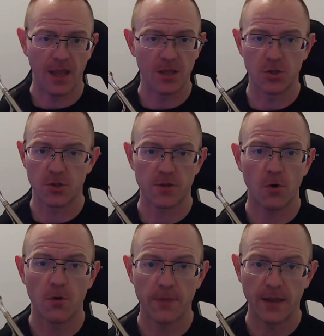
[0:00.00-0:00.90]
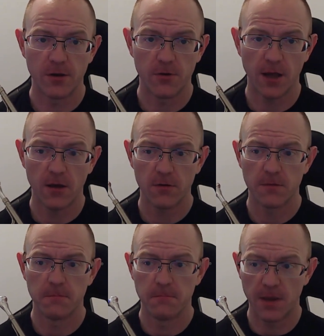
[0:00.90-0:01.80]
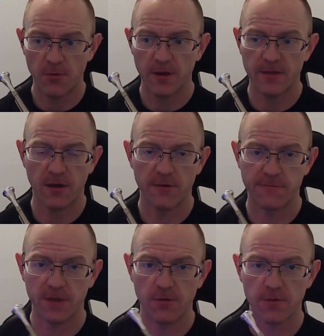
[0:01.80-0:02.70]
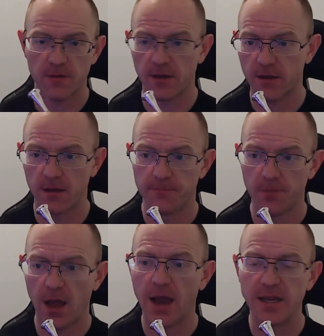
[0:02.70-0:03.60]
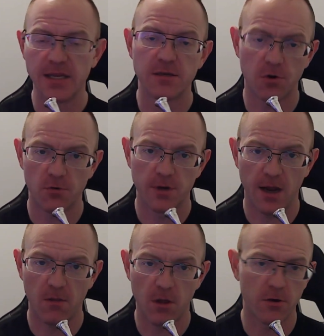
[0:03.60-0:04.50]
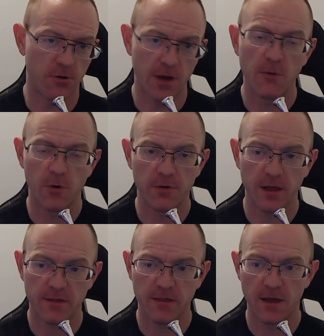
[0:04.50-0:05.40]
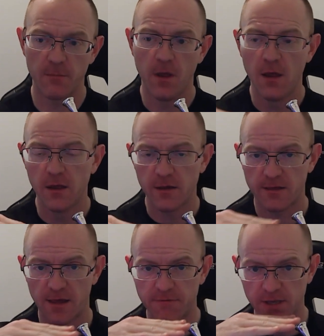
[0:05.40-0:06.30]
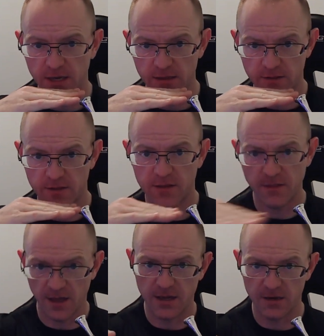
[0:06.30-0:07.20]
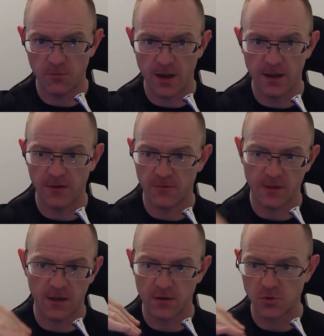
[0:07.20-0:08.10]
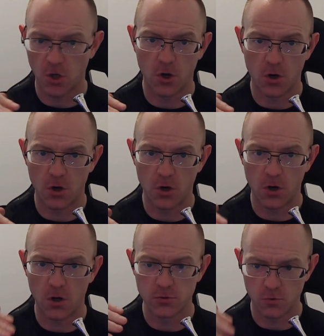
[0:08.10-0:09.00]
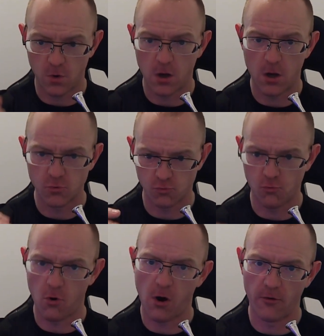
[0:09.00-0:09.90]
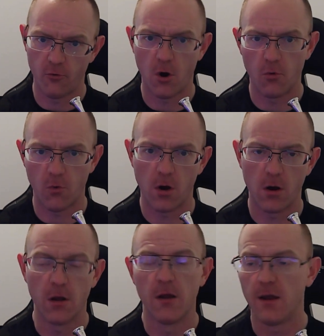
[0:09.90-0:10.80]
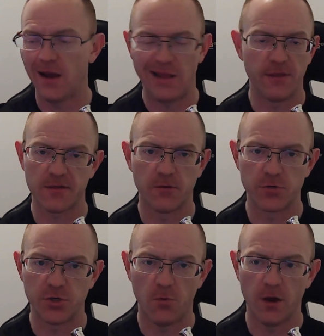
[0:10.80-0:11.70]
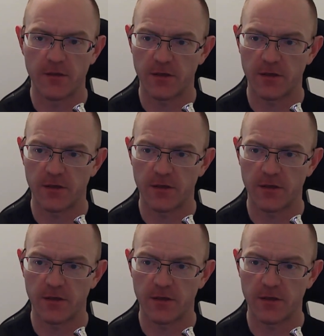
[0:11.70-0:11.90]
And you just hold that note out, memorize how it feels. Like, I needed to hold it out longer, and I will next time, because I have to get it steady, right? It was like da, da, ra, ra, ra. And that's not what you want.